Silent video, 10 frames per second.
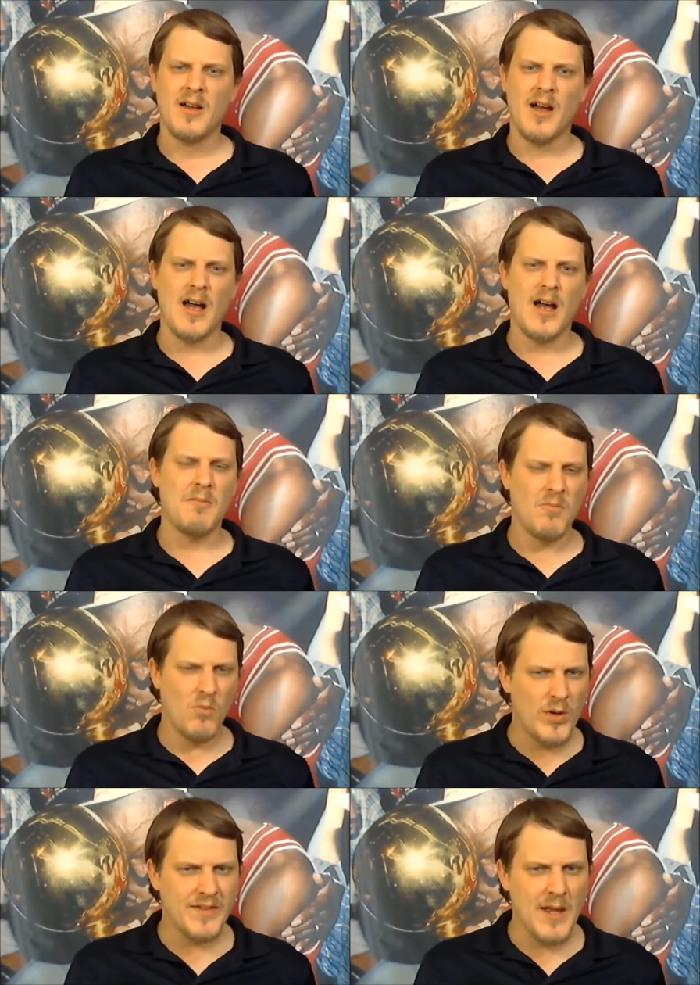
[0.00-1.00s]
Uh,
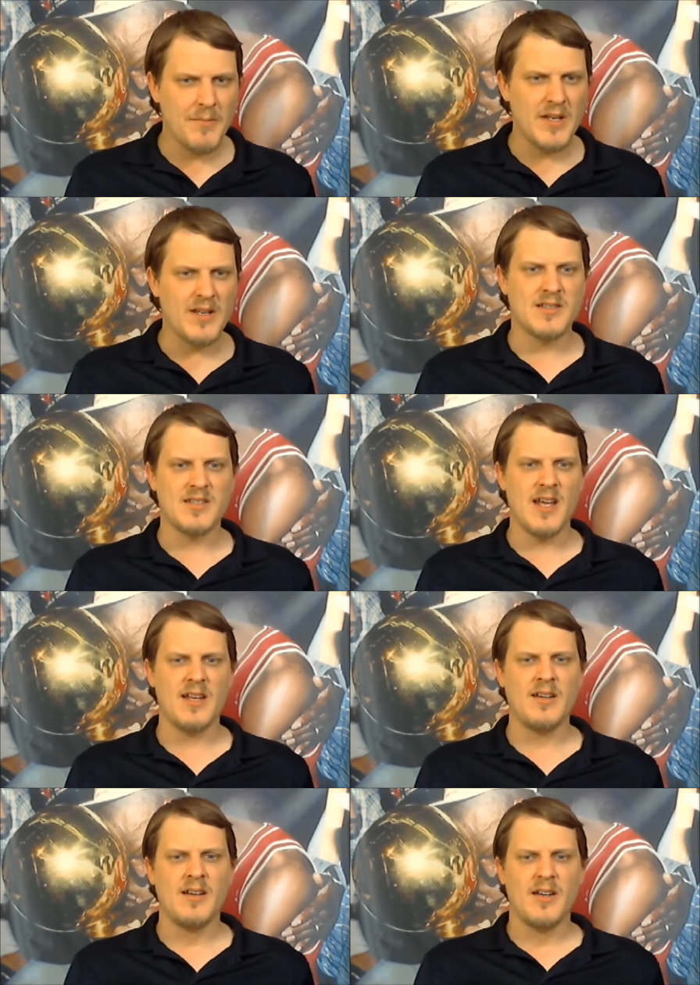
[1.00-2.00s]
with that being
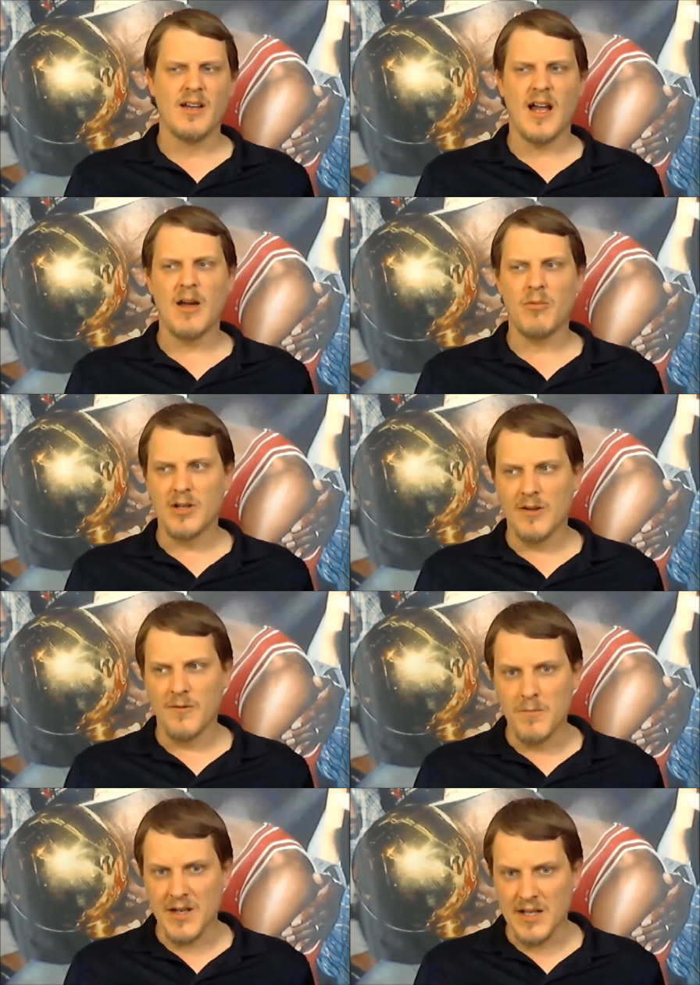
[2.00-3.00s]
said, I will
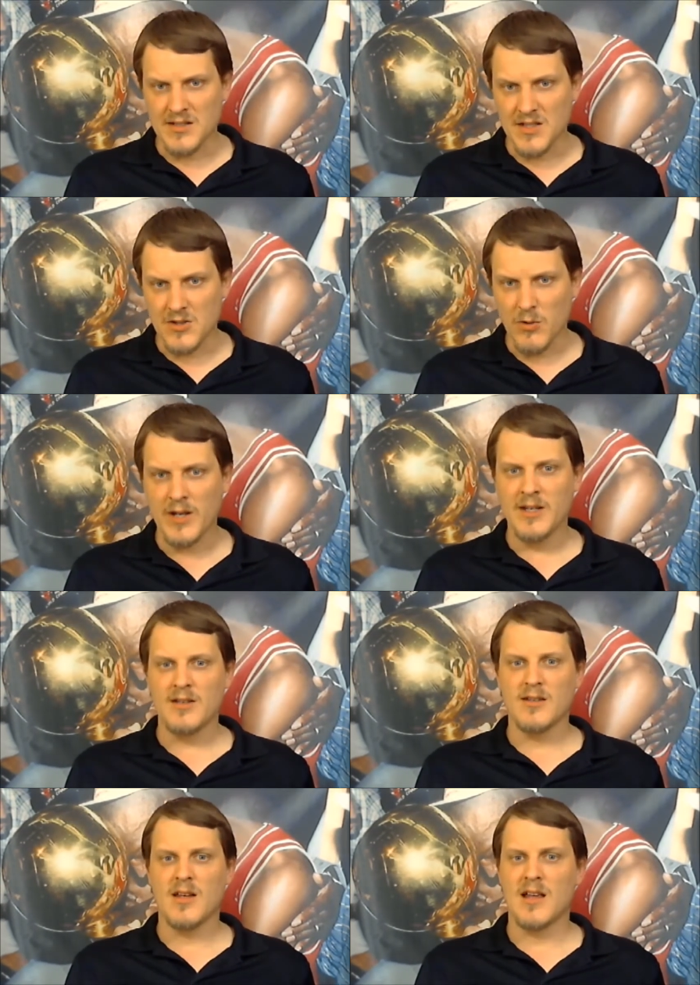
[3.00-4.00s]
give McKenzie
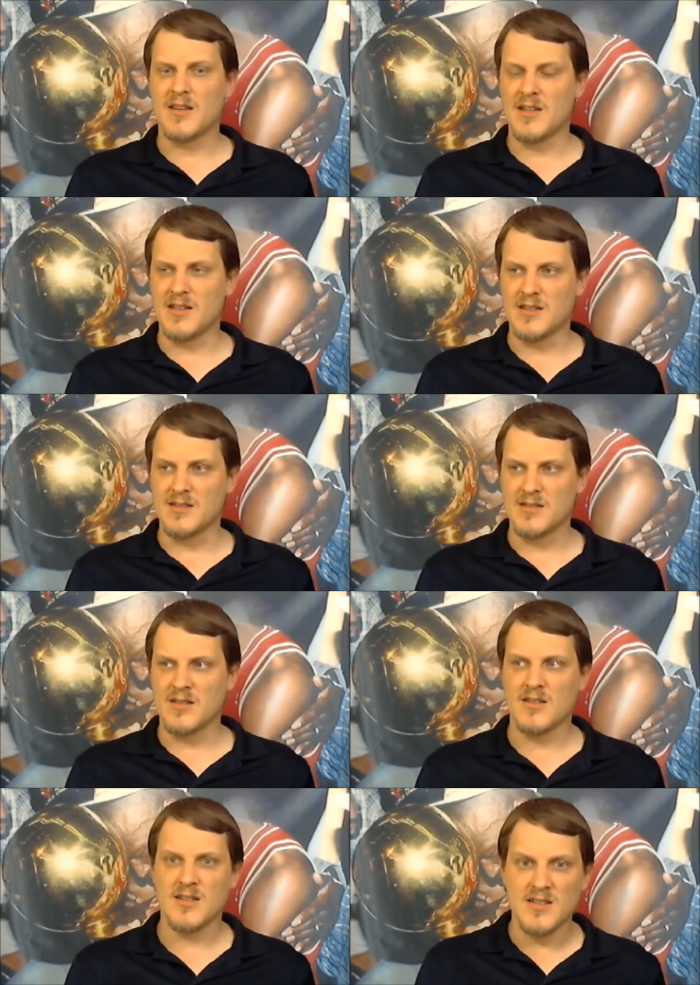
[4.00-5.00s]
credit. I think he,
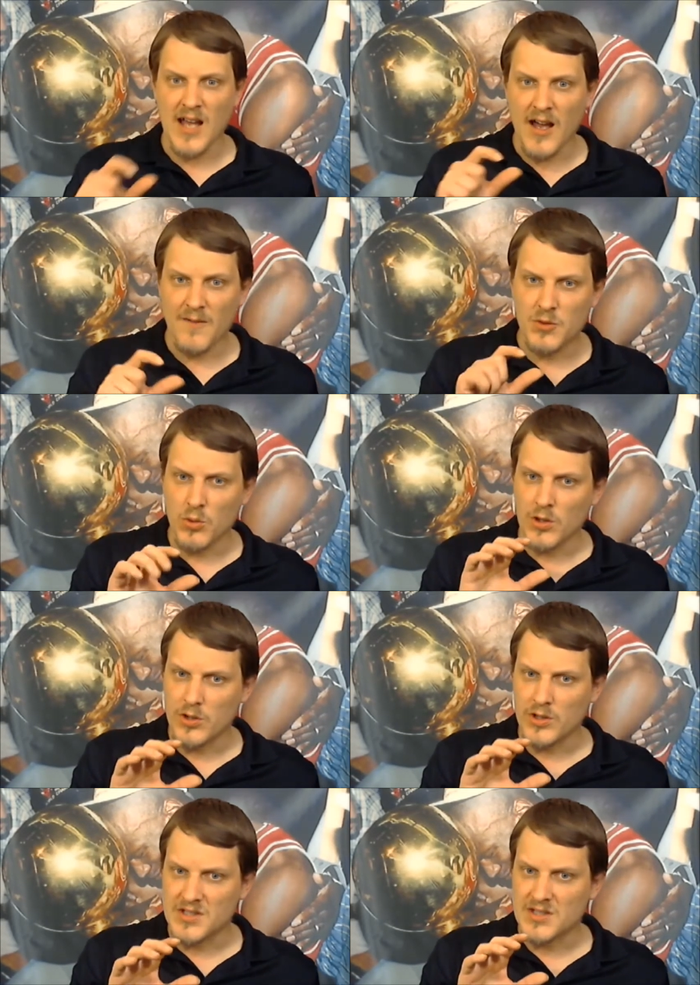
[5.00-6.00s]
he's off to a
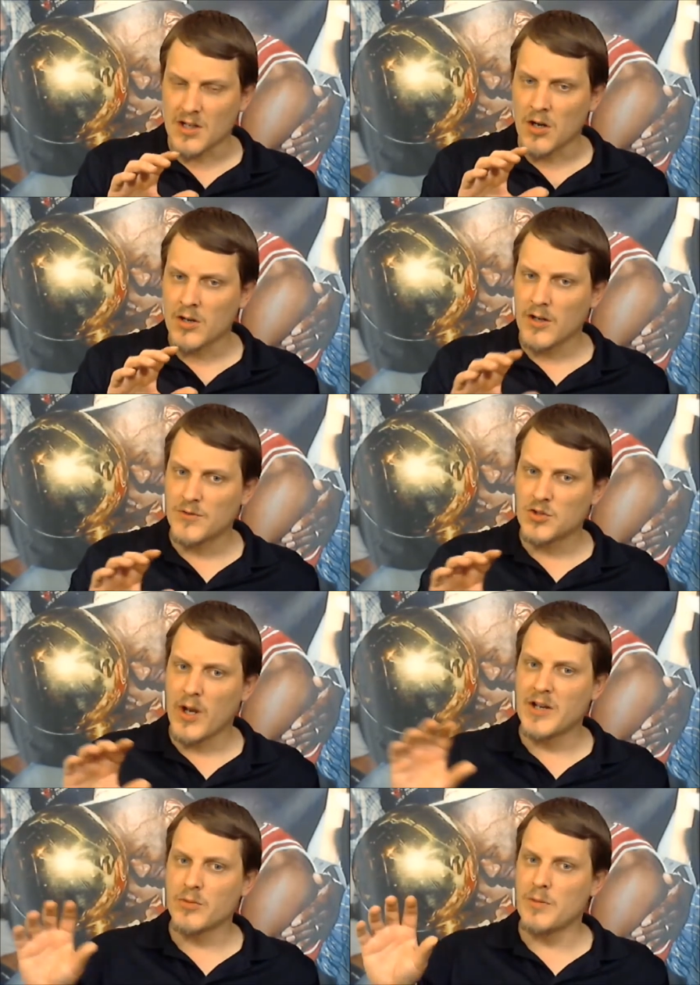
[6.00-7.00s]
good start of
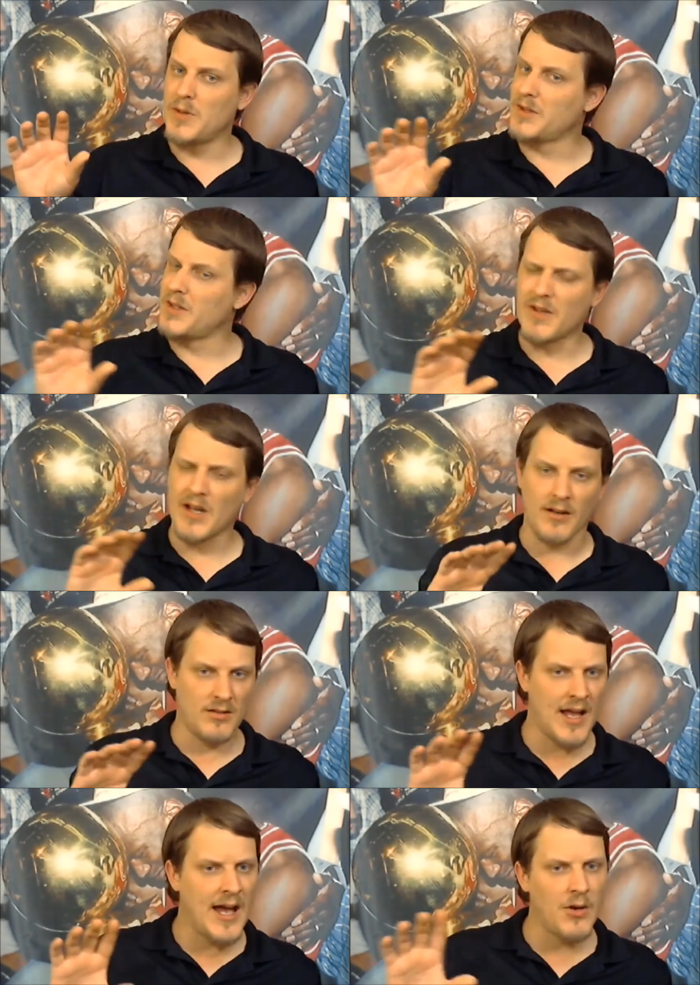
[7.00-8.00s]
trying to rebuild. They've got a
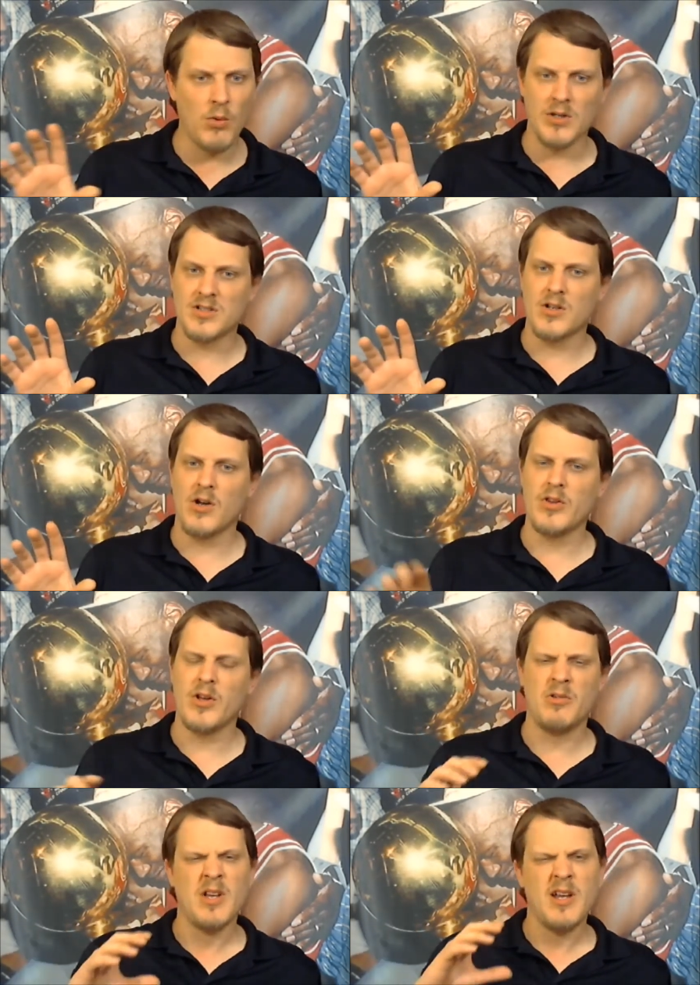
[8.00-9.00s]
lot of work to go,
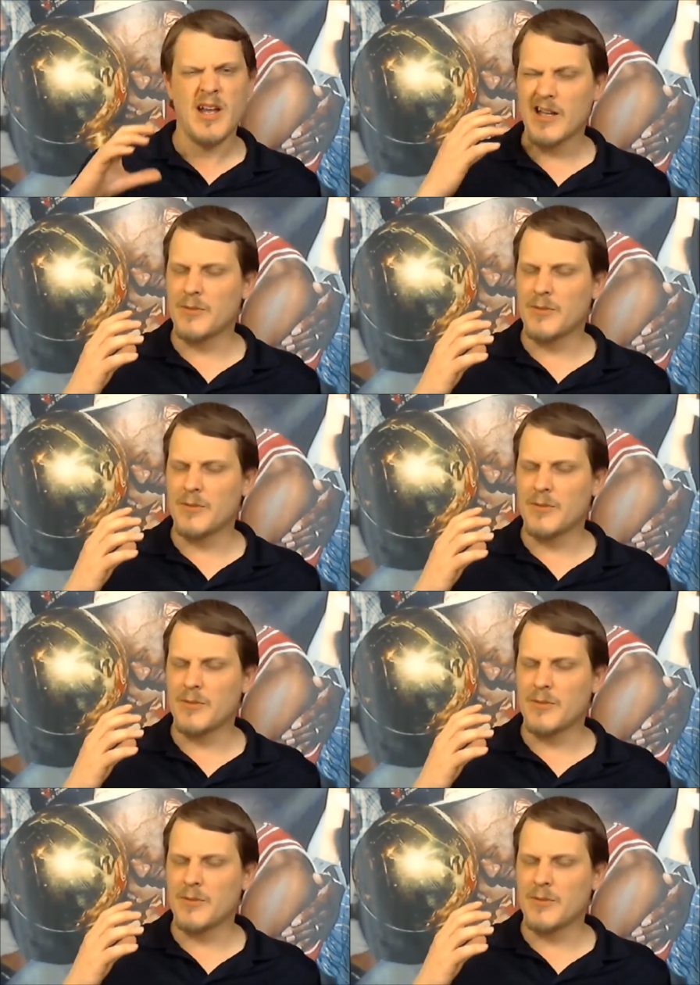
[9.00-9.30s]
though. I'll give